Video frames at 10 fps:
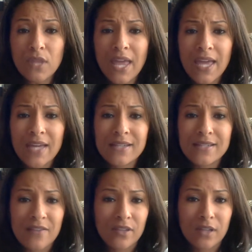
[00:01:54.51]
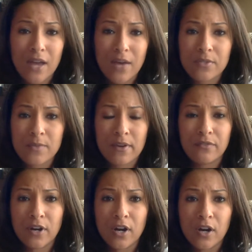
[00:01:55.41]
and I have a lot of respect
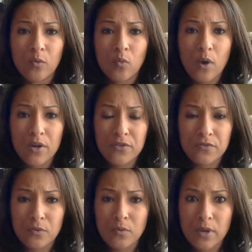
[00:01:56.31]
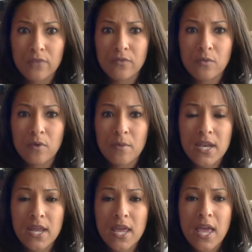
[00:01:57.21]
for her. Wonderful, wonderful
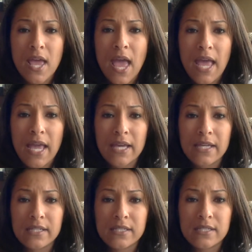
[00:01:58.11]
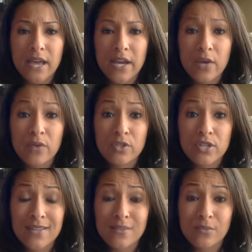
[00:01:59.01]
woman. And I know that she
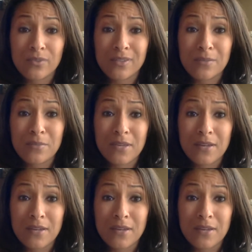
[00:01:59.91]
has a really big